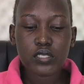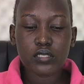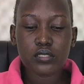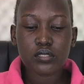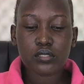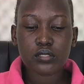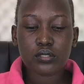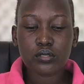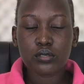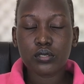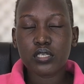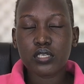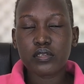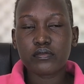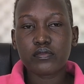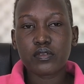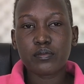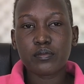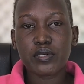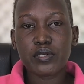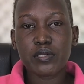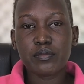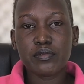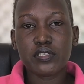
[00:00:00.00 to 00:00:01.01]
So if the
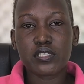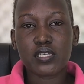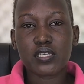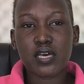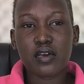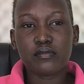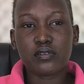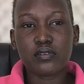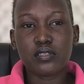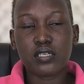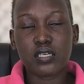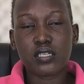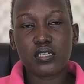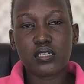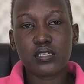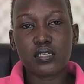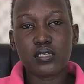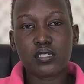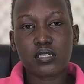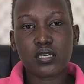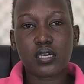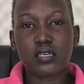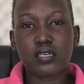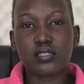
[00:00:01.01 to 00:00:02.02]
baby is having
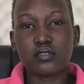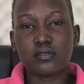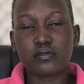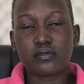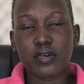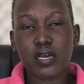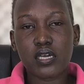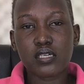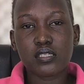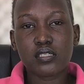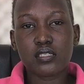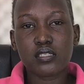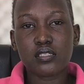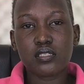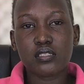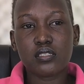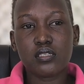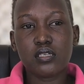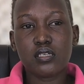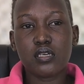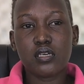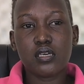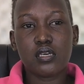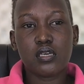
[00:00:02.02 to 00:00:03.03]
any kind of ID
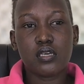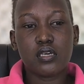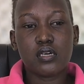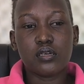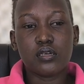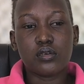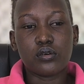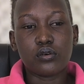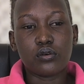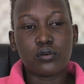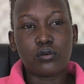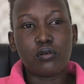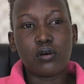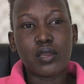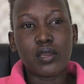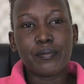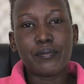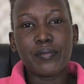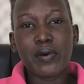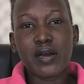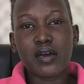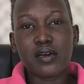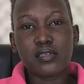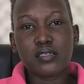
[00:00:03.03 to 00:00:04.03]
or a
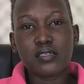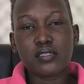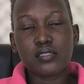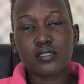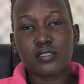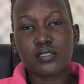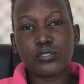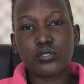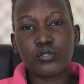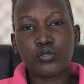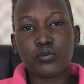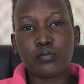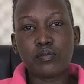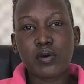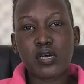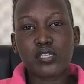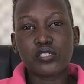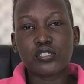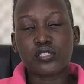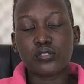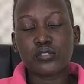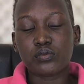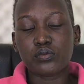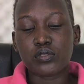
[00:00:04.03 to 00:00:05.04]
band, you
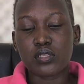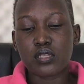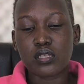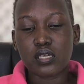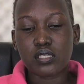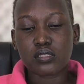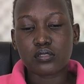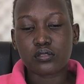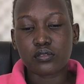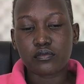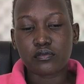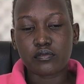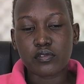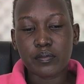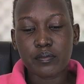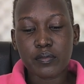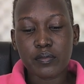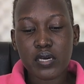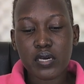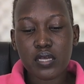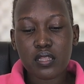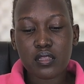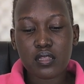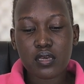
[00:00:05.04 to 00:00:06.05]
match it with that of the
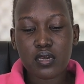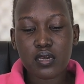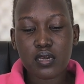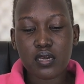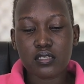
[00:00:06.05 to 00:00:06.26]
mother.